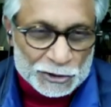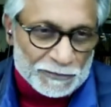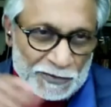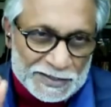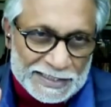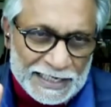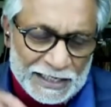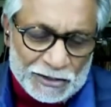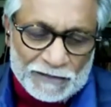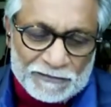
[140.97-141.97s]
So for a
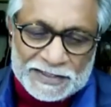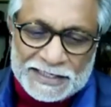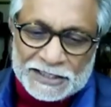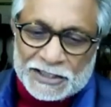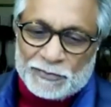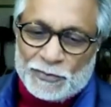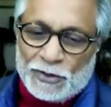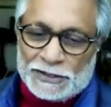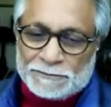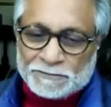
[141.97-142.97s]
second conversation
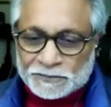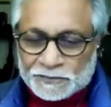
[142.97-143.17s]
point,